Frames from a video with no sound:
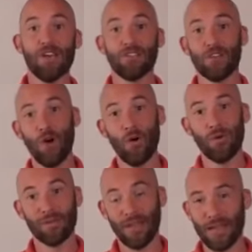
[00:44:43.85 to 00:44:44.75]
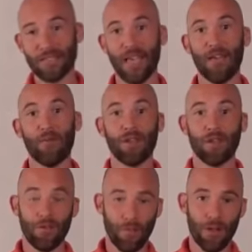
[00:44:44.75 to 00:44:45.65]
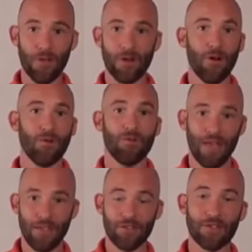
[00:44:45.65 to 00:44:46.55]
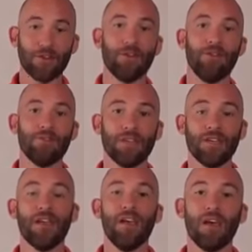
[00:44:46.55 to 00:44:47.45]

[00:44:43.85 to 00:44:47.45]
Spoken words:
So, like I say, when you go and you start using